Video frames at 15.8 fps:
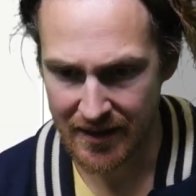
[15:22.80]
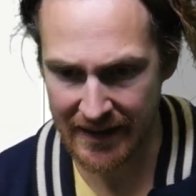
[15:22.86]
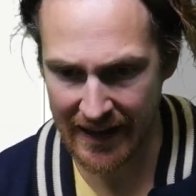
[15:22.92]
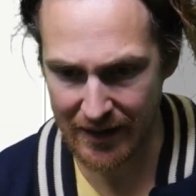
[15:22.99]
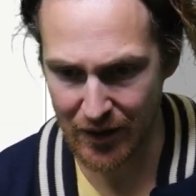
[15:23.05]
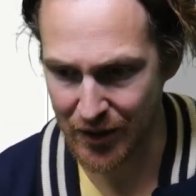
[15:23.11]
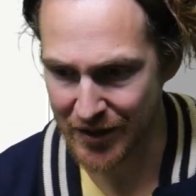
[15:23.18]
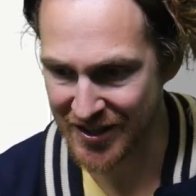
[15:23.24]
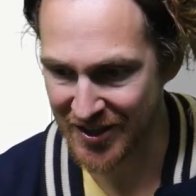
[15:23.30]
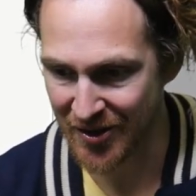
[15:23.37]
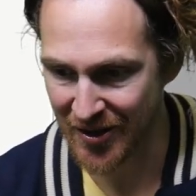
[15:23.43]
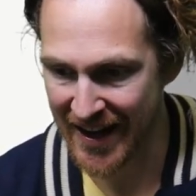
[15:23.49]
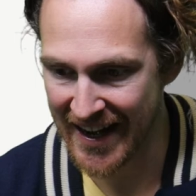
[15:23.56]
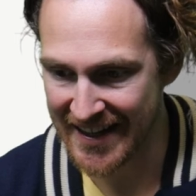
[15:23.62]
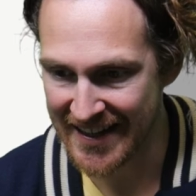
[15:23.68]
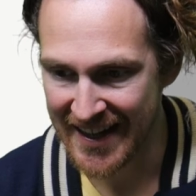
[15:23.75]
That looks
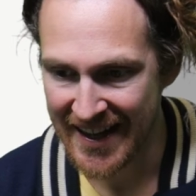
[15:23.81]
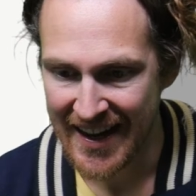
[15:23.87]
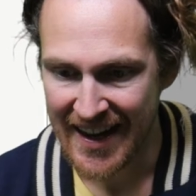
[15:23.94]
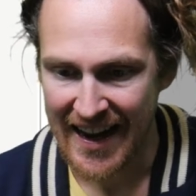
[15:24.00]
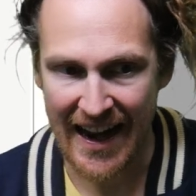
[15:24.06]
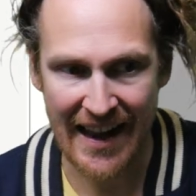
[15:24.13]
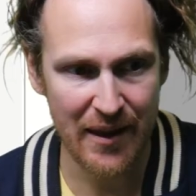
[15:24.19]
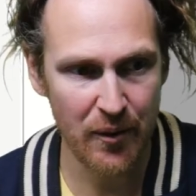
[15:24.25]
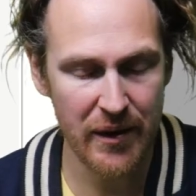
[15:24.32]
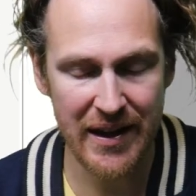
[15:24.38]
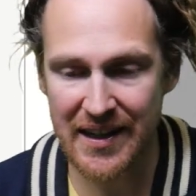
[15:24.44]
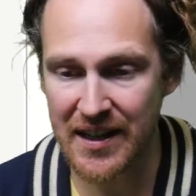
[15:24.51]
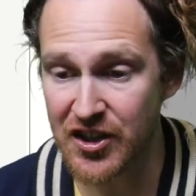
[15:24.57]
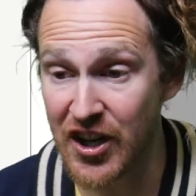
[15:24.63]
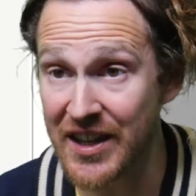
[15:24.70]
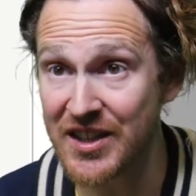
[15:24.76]
great. And then we need
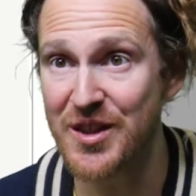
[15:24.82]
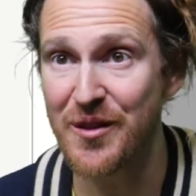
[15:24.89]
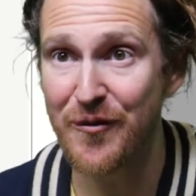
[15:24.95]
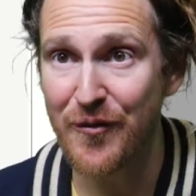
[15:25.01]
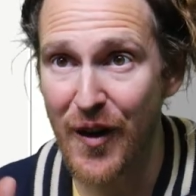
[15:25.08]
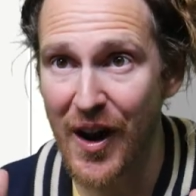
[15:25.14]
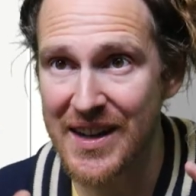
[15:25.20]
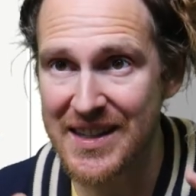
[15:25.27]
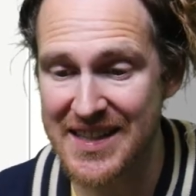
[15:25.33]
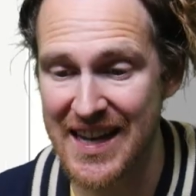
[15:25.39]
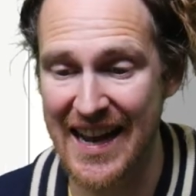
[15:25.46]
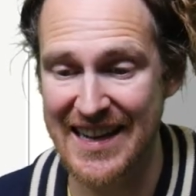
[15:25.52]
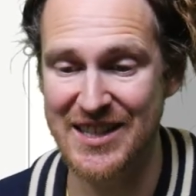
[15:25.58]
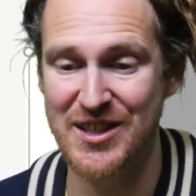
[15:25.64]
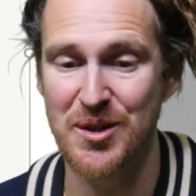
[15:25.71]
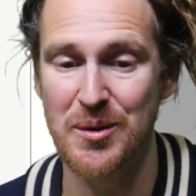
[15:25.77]
to change the font
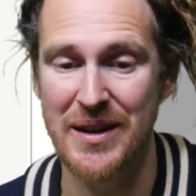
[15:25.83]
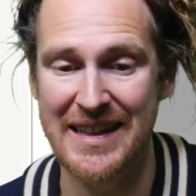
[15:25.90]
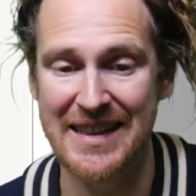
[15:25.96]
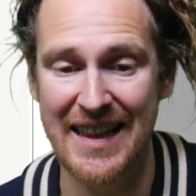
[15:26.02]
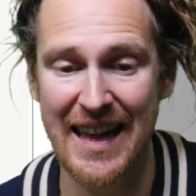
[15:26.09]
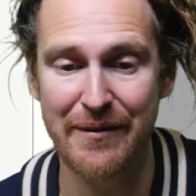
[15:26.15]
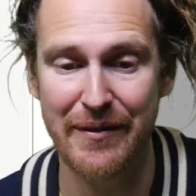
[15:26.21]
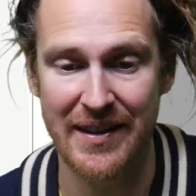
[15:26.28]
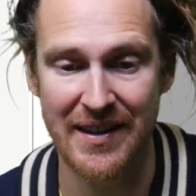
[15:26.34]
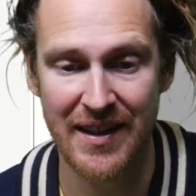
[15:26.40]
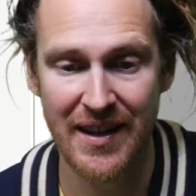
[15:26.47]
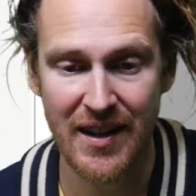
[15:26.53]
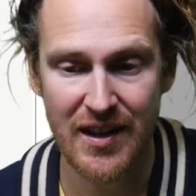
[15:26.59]
size to 11.